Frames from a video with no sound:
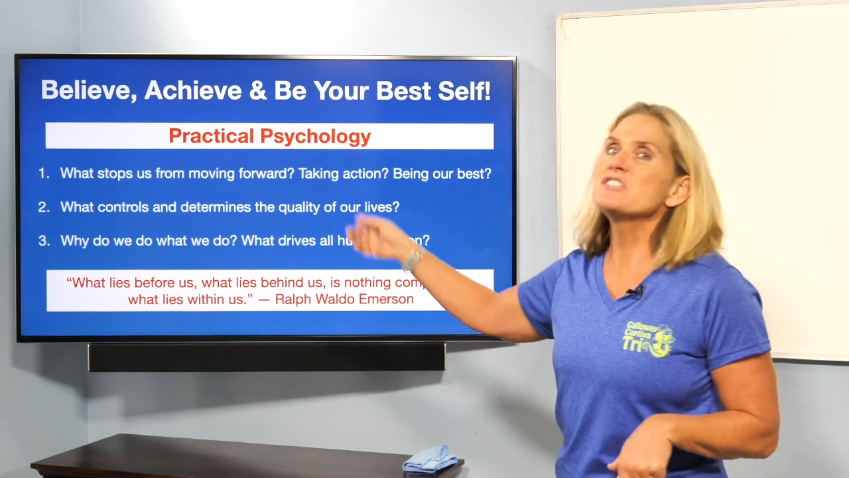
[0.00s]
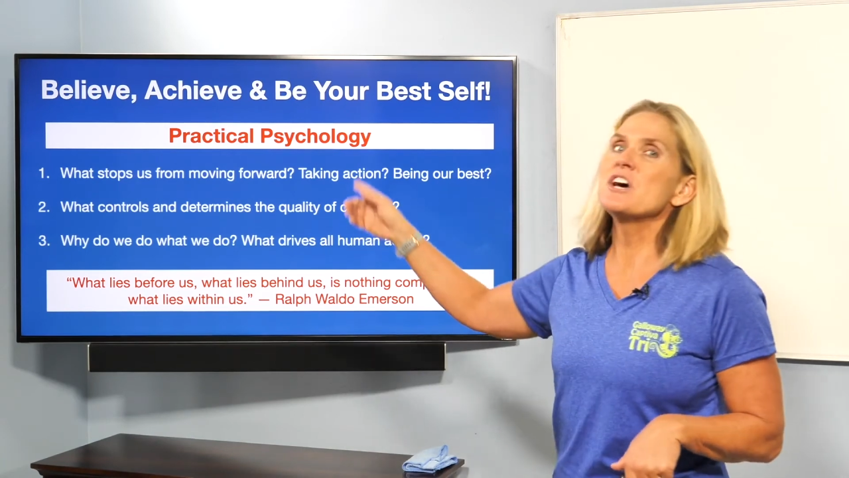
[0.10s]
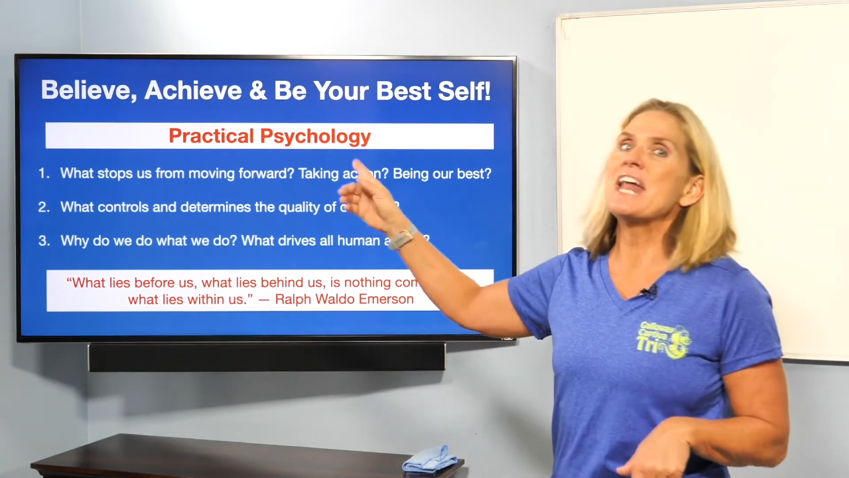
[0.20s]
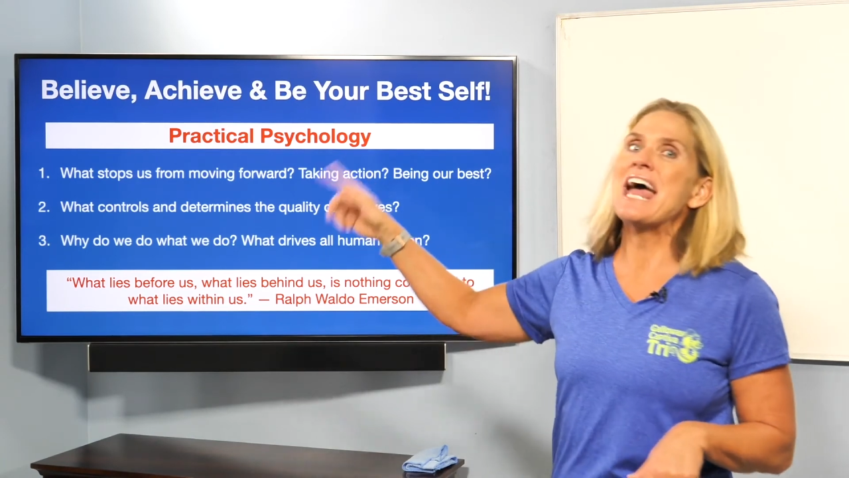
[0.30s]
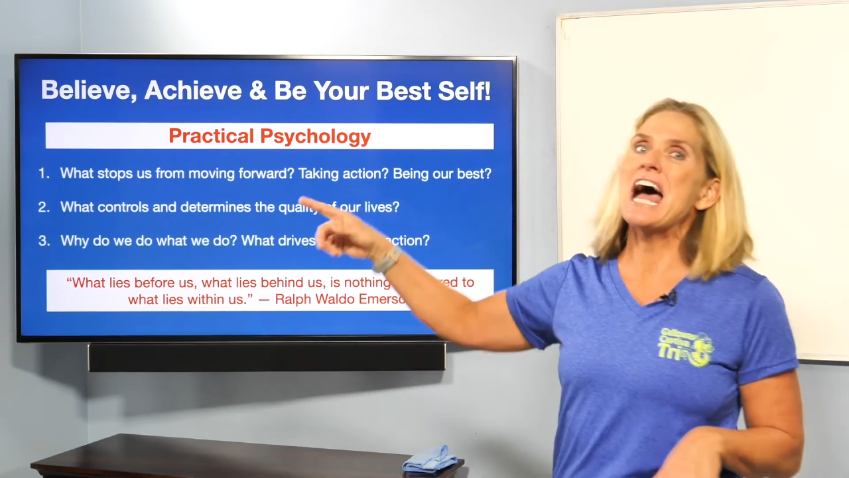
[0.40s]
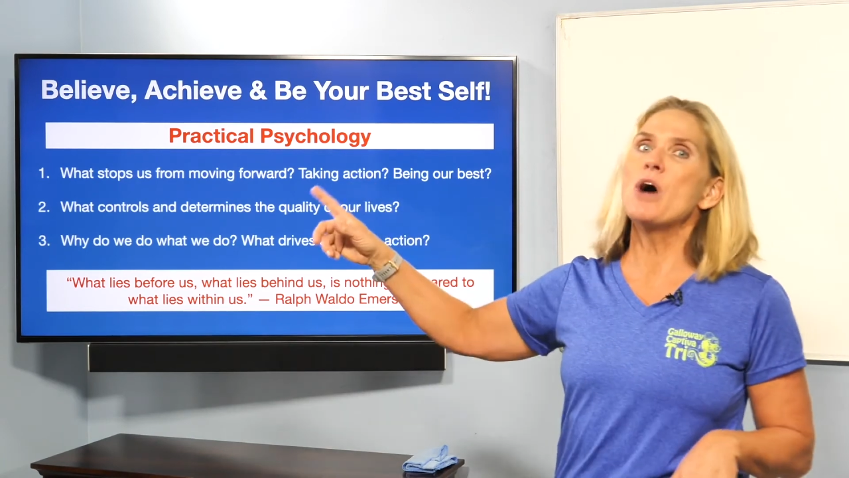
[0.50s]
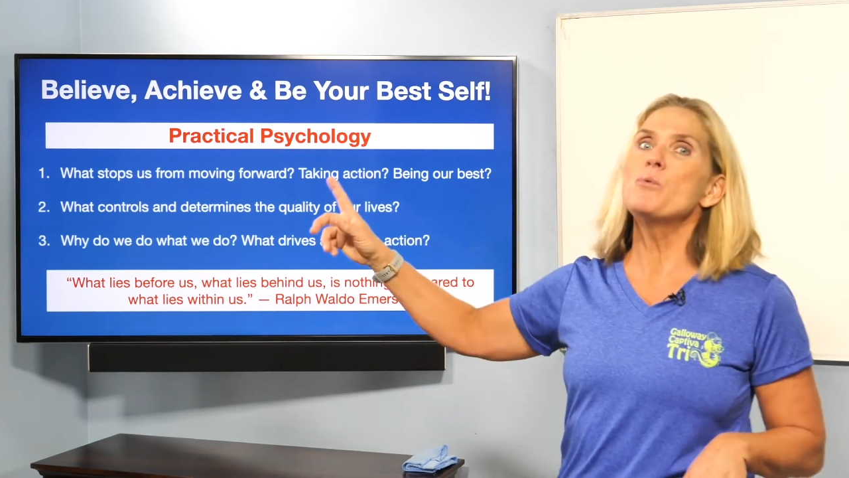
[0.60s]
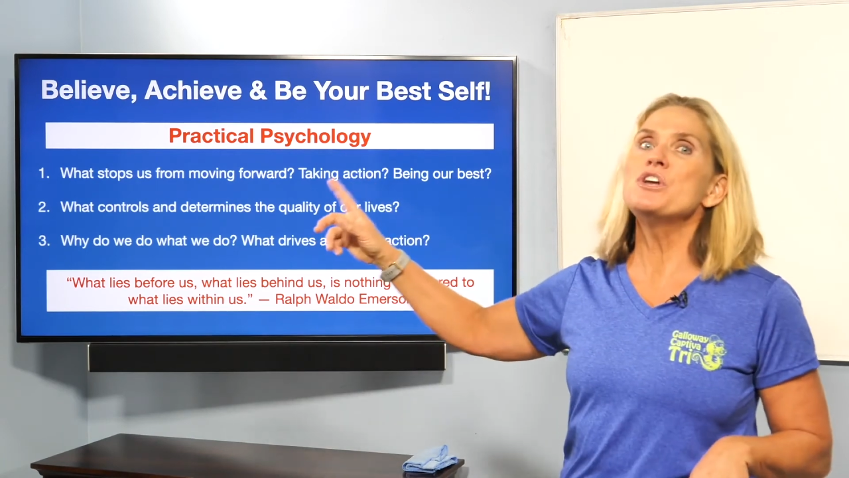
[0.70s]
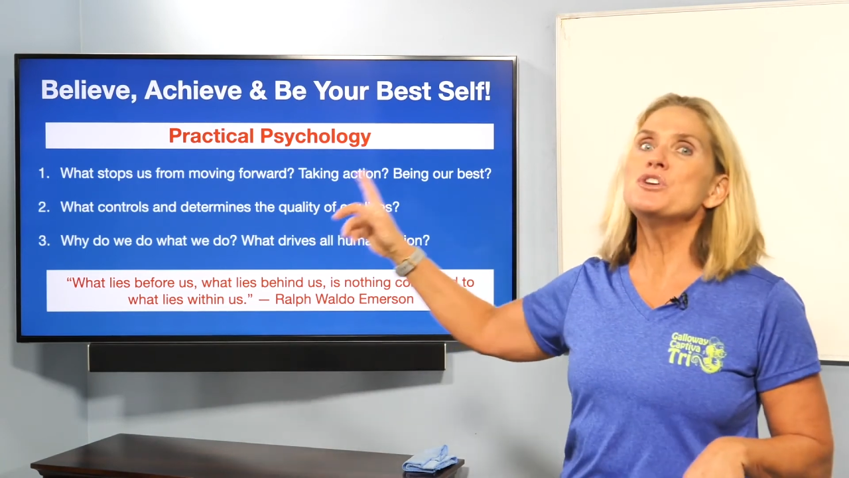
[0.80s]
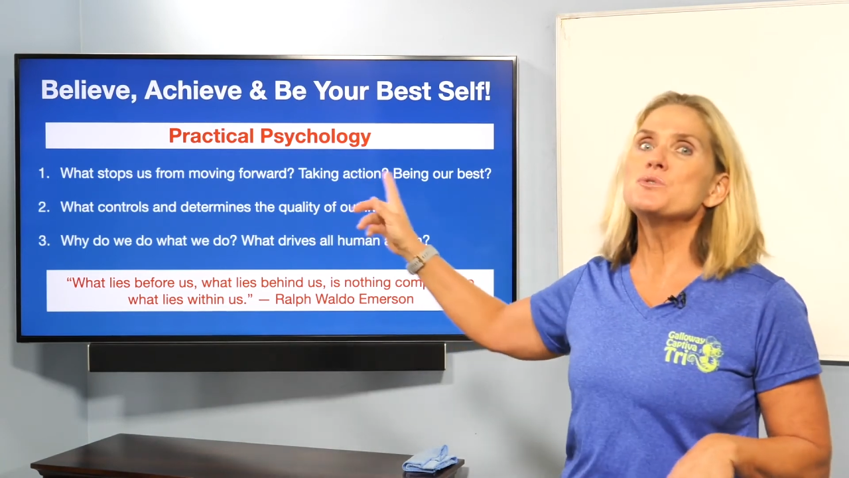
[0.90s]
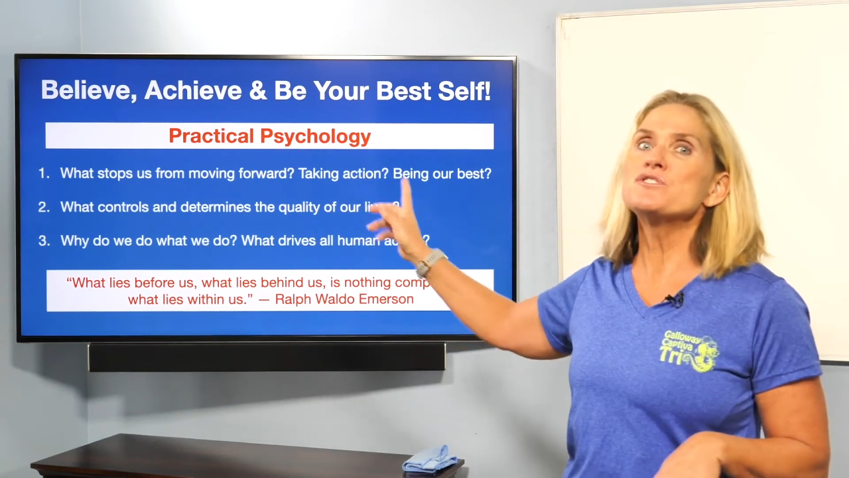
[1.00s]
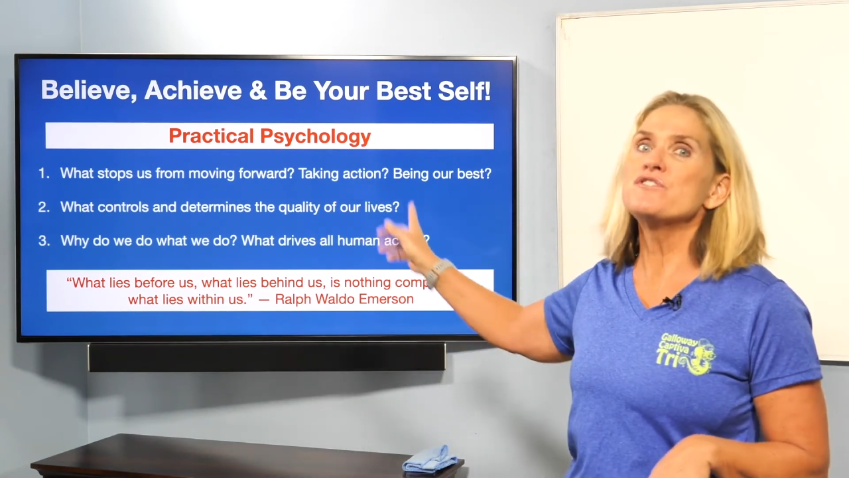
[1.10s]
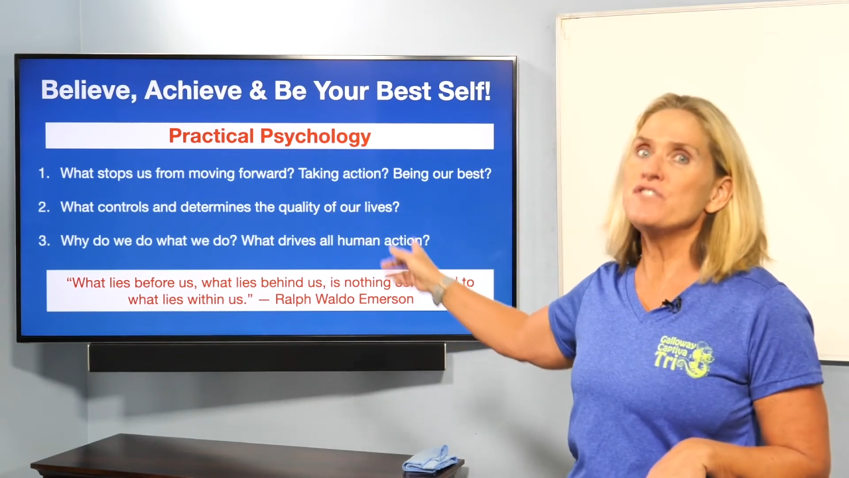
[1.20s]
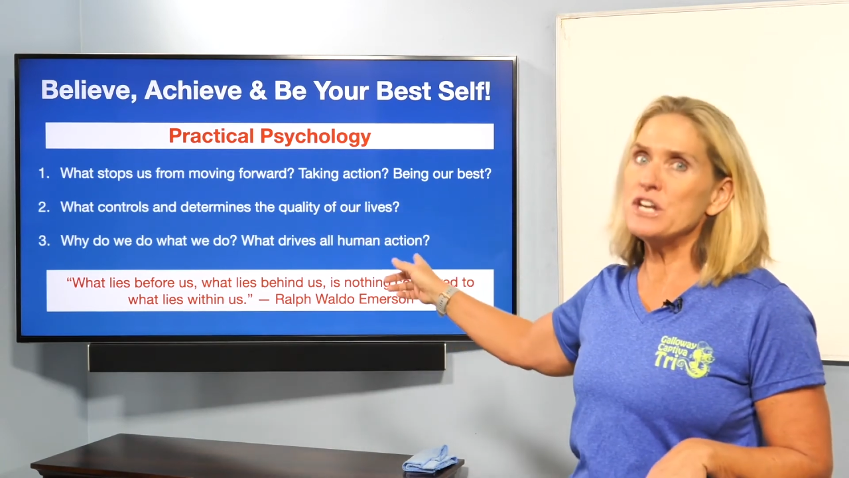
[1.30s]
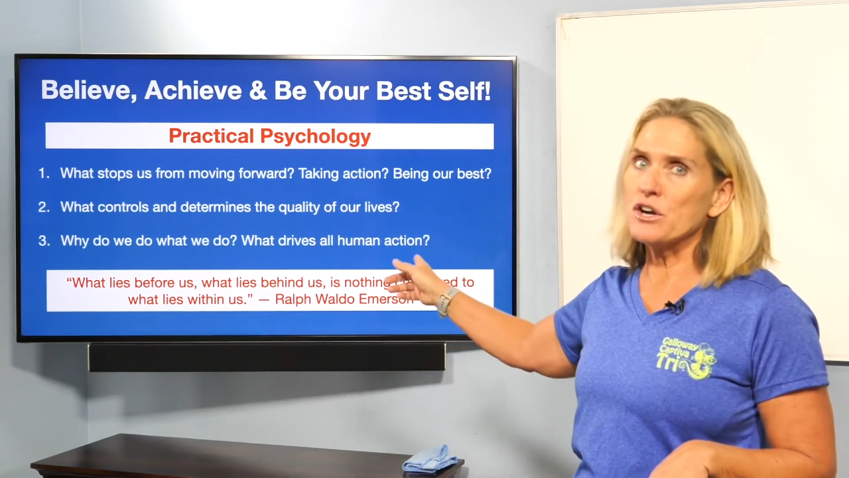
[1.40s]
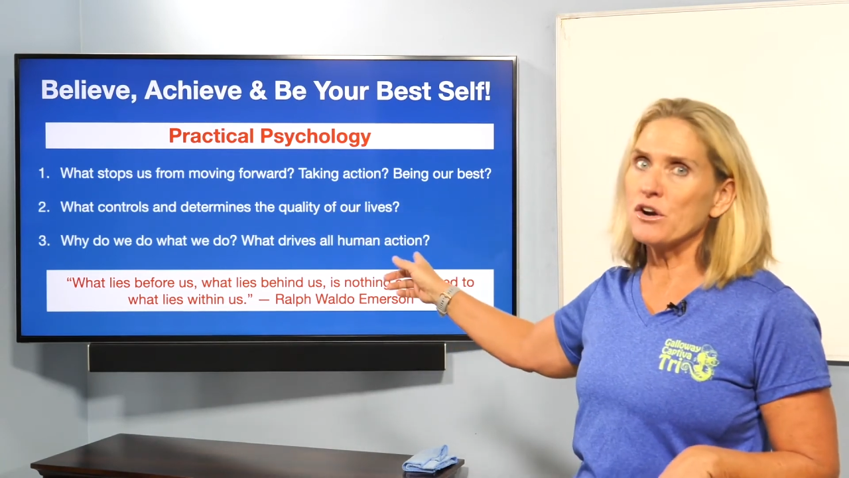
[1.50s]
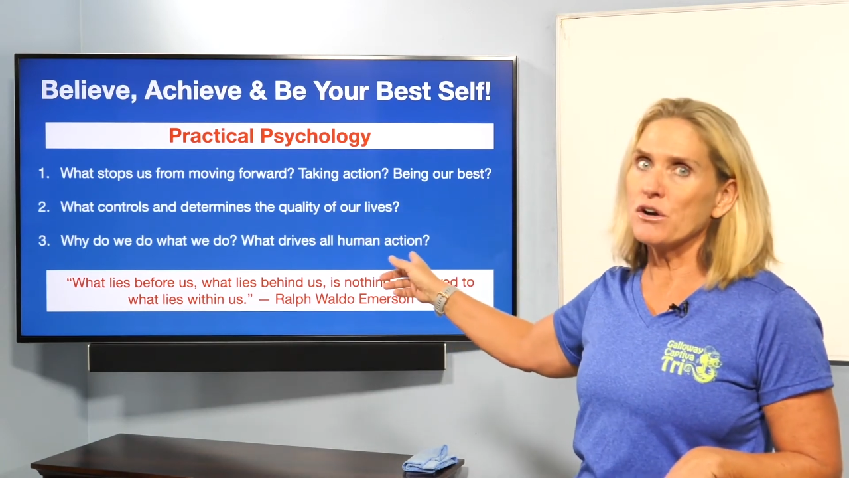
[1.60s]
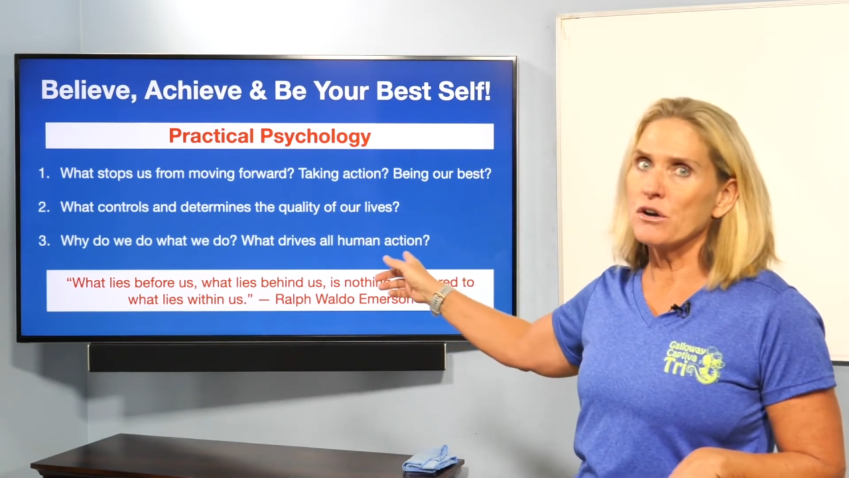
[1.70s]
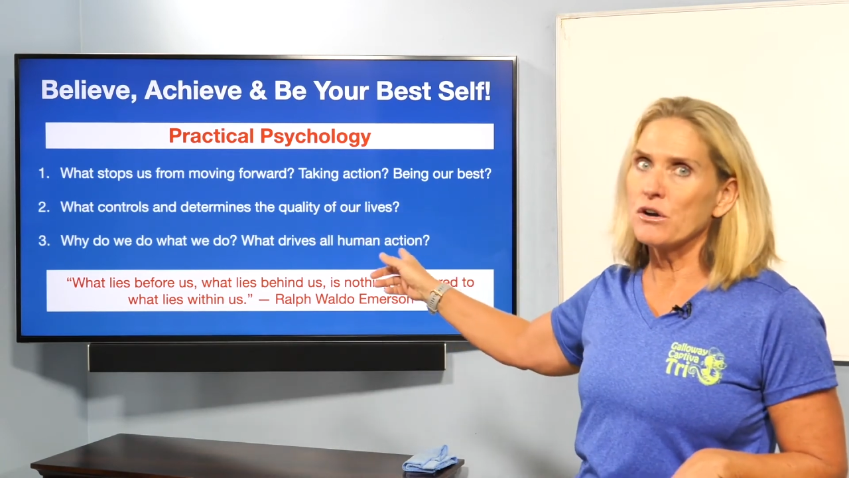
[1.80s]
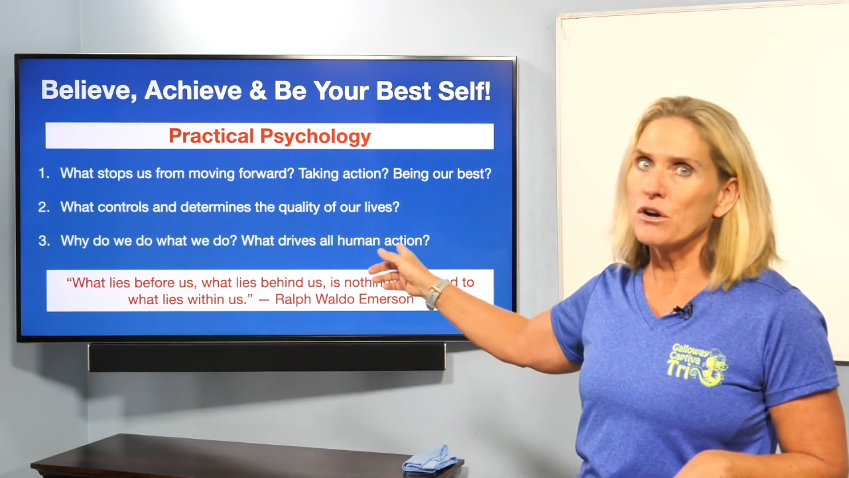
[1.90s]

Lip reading: on how we use fear